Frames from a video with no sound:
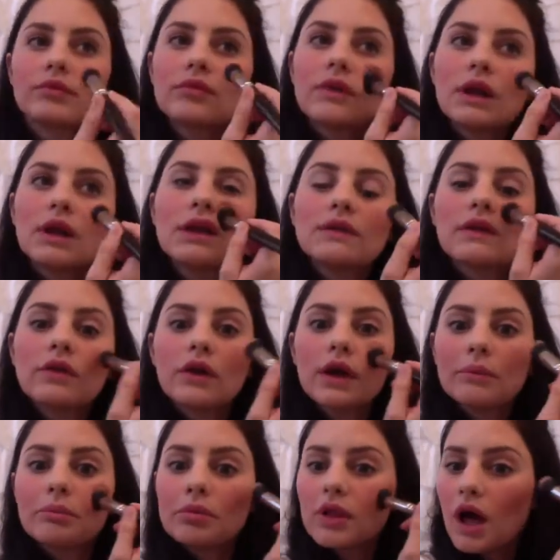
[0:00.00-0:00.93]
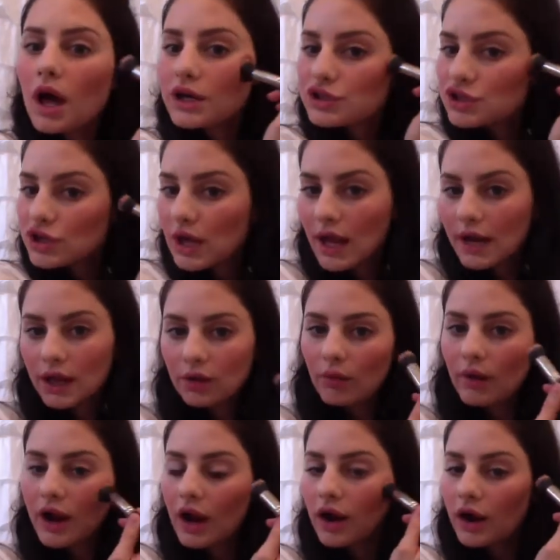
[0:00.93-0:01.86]
It doesn't look blotchy
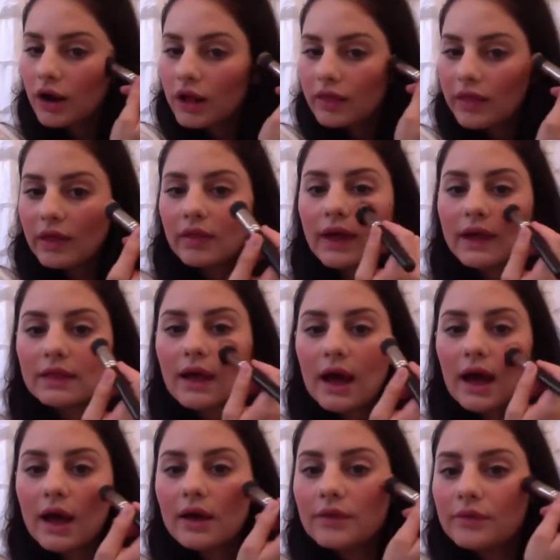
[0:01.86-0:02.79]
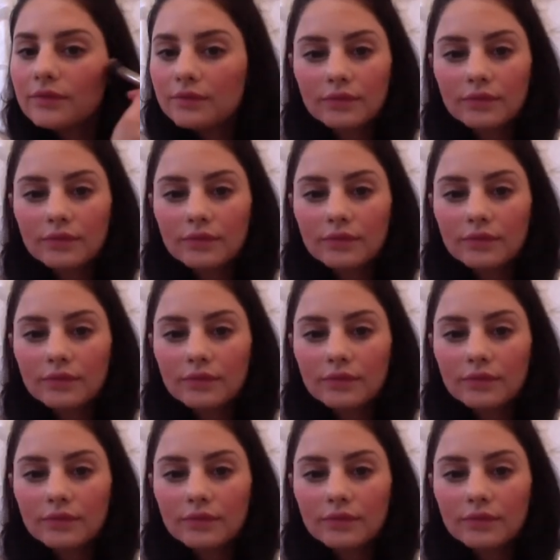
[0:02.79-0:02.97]
anywhere or anything like that.